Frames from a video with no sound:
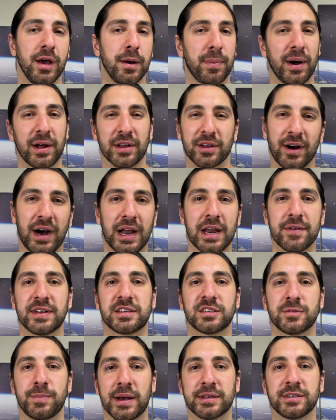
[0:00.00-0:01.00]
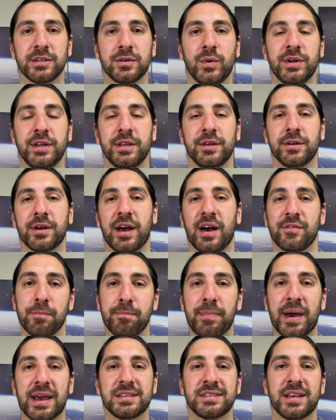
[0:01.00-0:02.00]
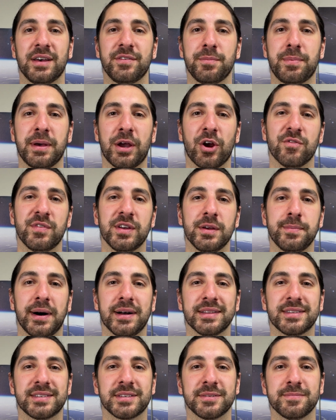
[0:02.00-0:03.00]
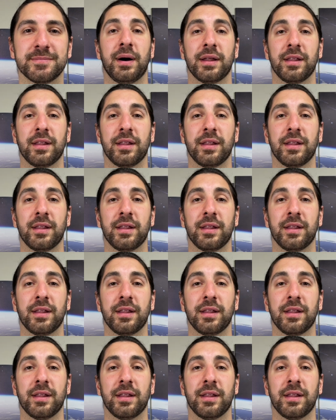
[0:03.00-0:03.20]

but kind of expected when you have a bass heavy pair of earbuds.